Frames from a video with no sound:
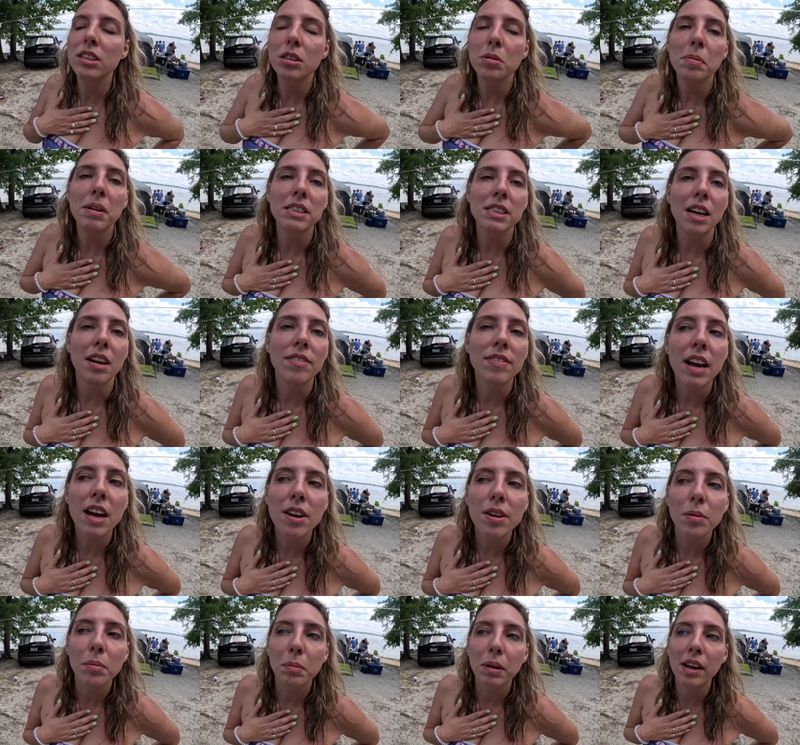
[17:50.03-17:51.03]
took myself
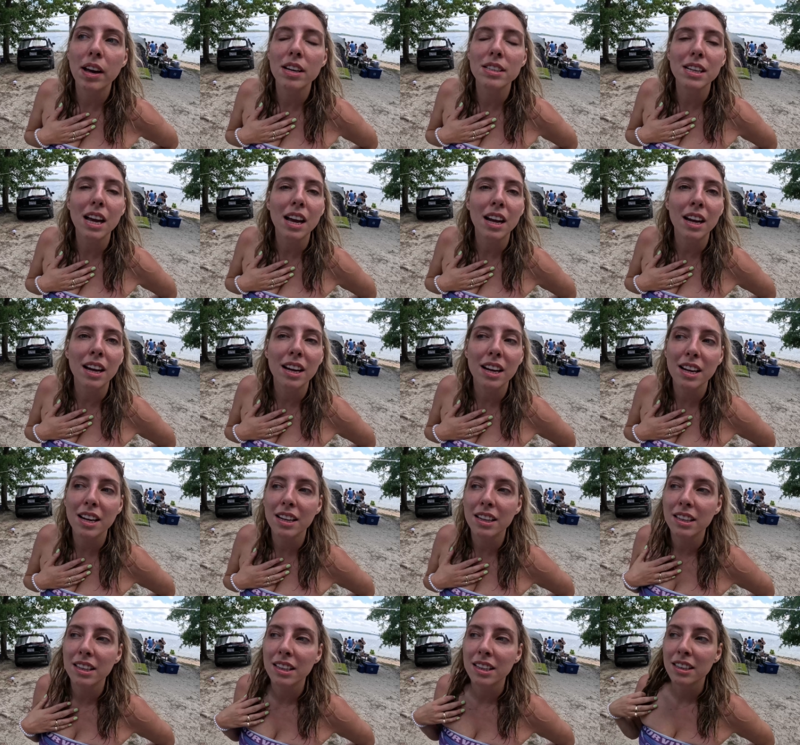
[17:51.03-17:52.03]
out because
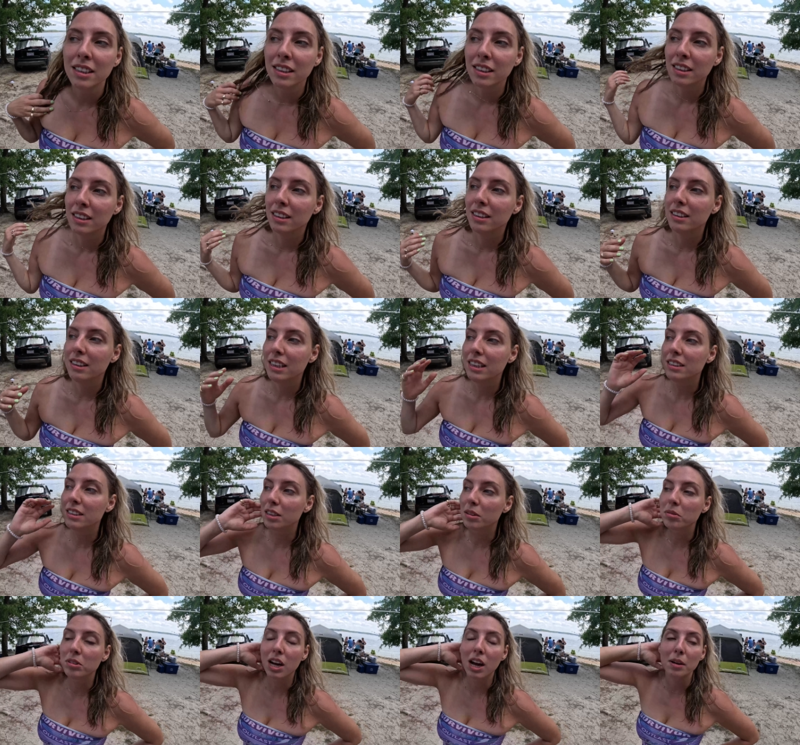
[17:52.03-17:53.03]
I need
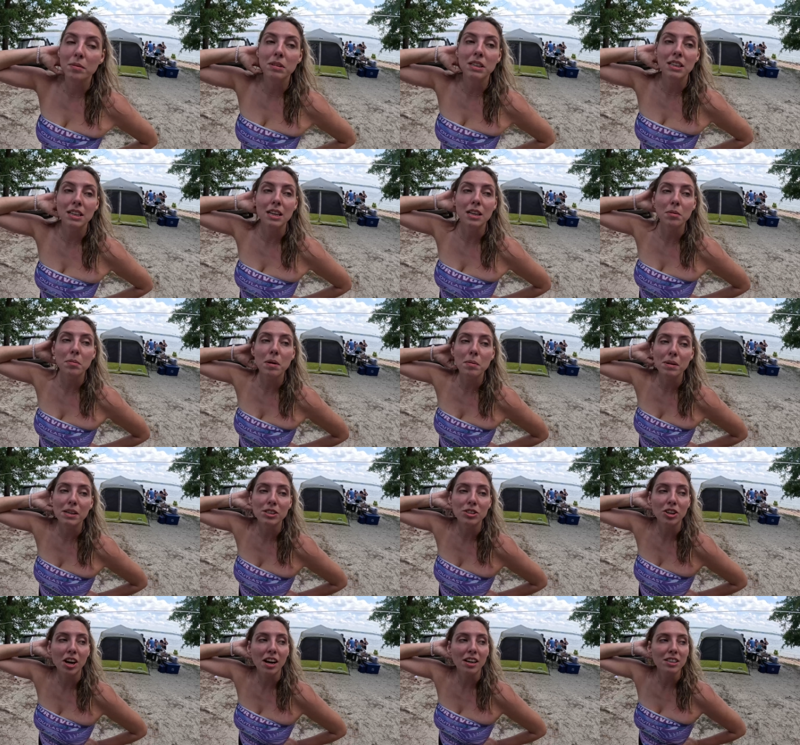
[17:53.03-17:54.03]
some time to think about
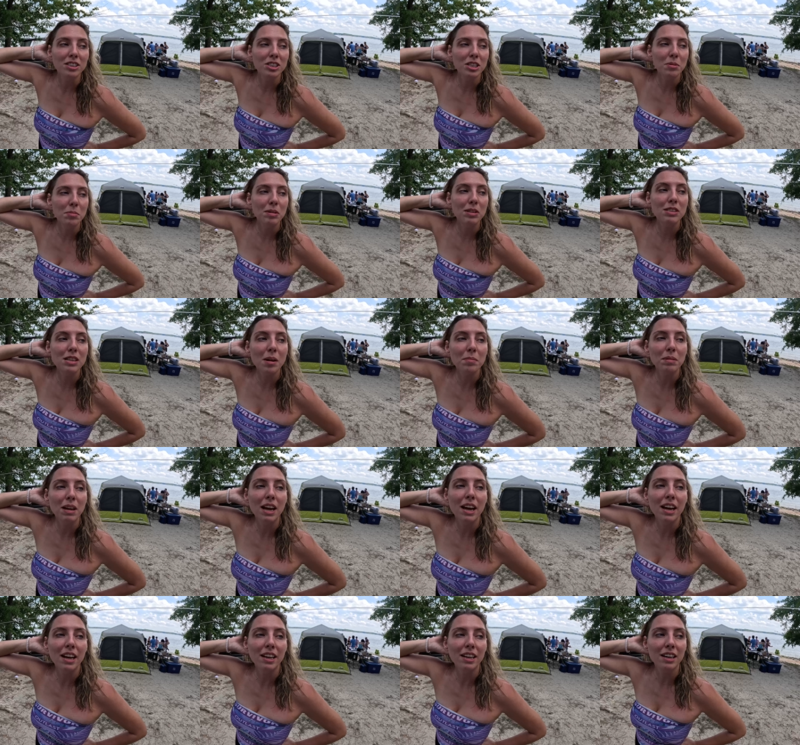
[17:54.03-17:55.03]
my strategy because I'm
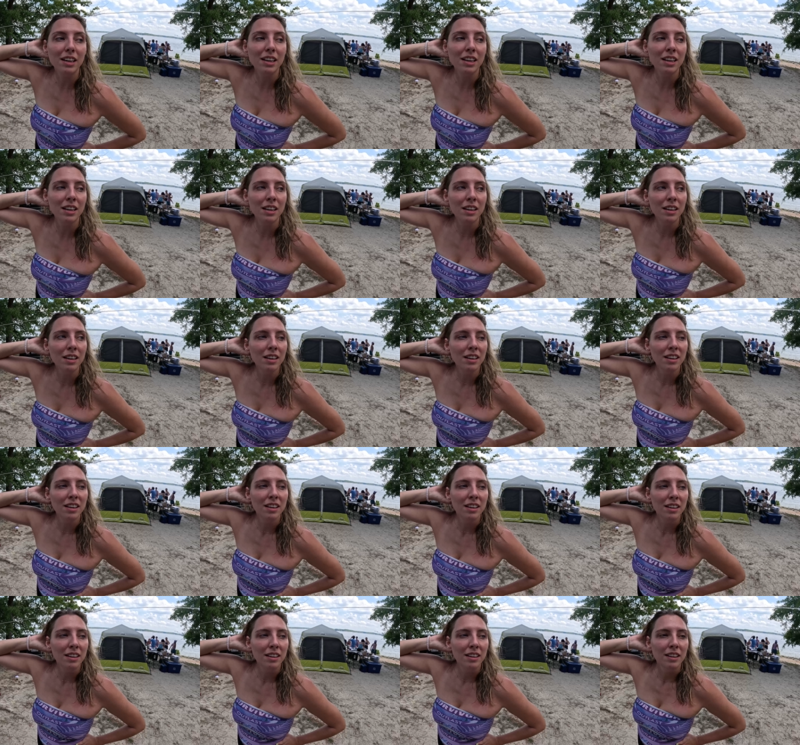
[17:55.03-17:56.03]
like,
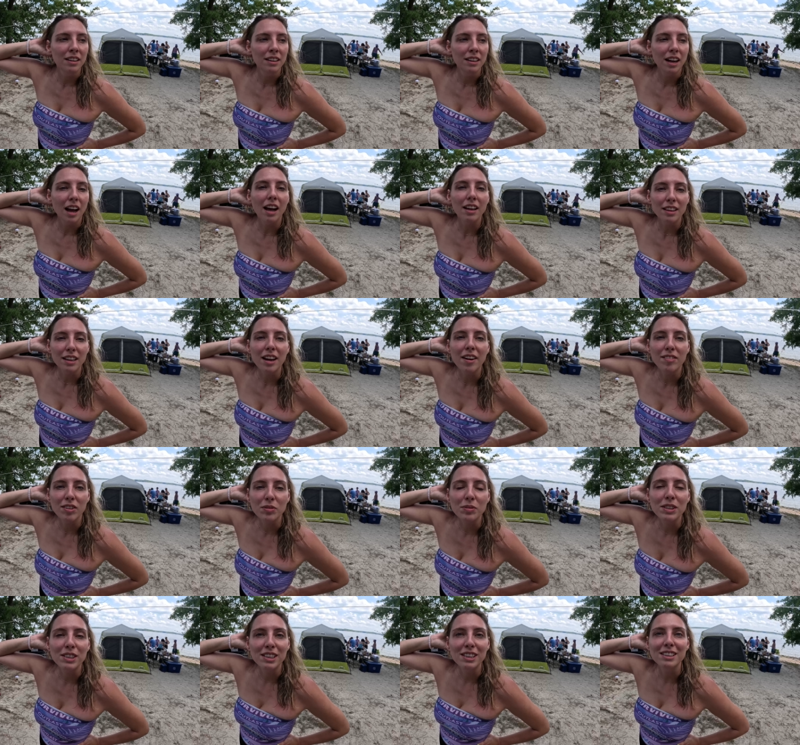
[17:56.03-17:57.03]
I think
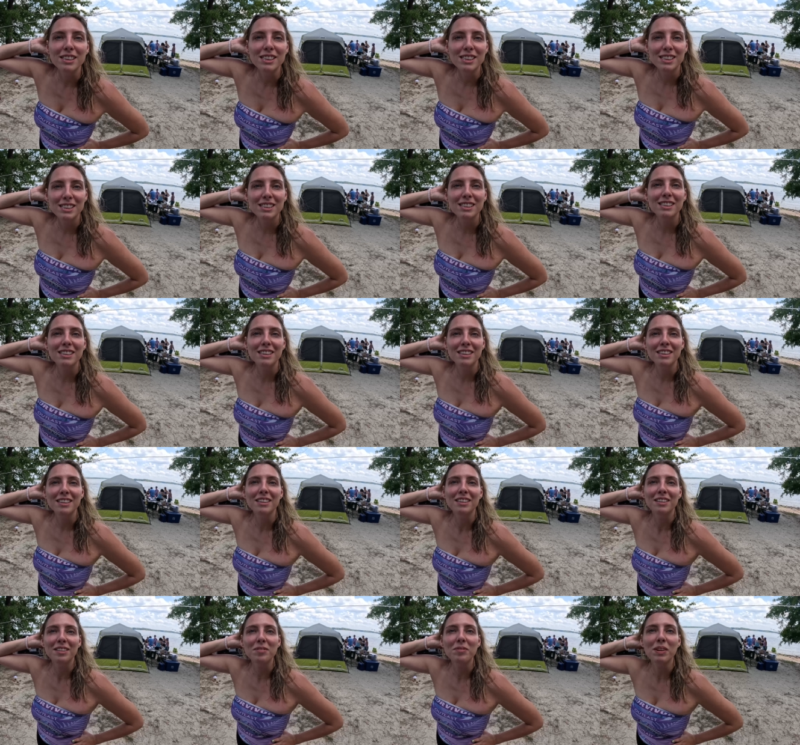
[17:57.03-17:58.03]
everyone
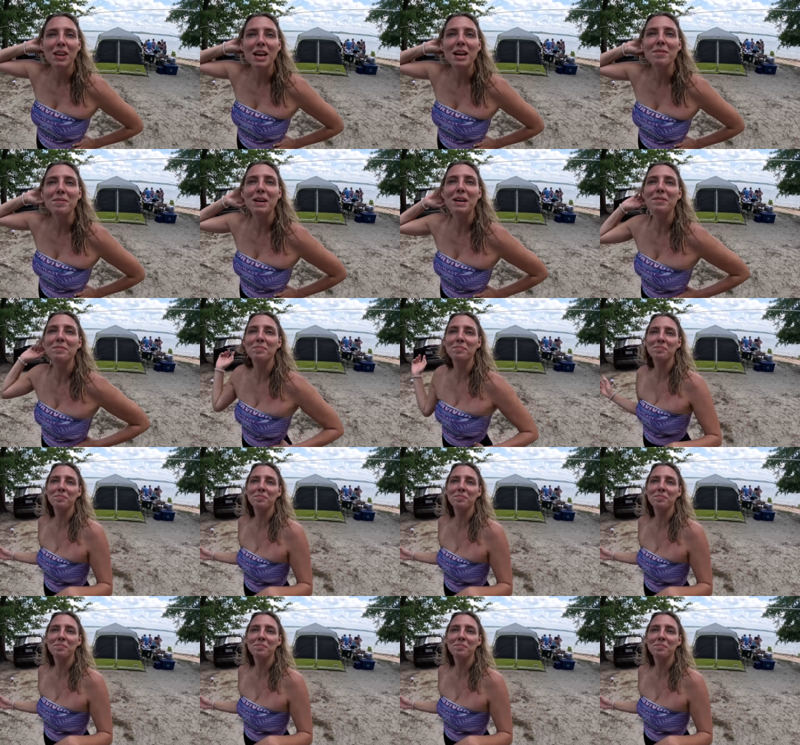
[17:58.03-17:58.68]
is playing me.